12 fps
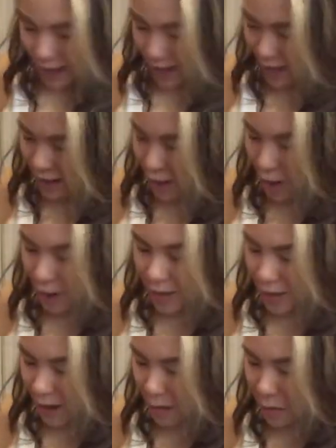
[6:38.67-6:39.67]
And
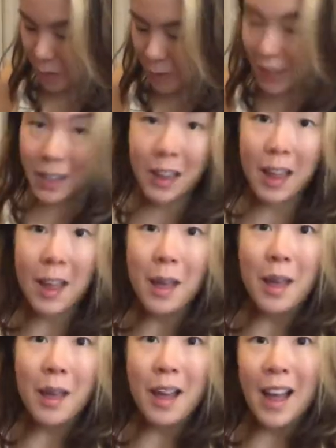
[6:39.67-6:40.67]
dogs are not only
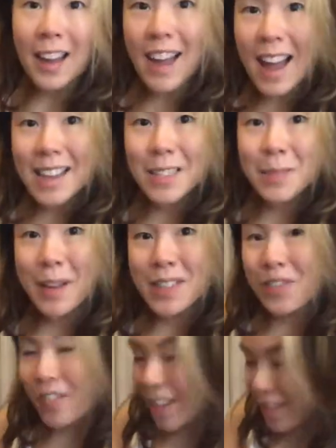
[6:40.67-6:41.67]
a guy's
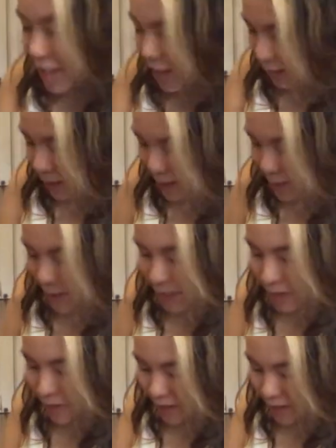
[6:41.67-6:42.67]
best friend, they're a girl's
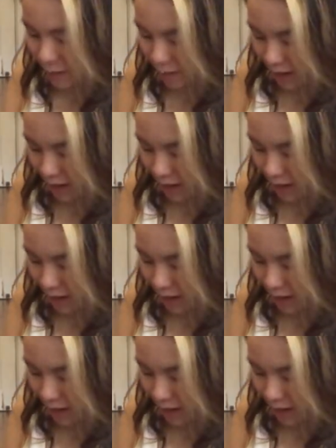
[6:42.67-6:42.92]
best friend too,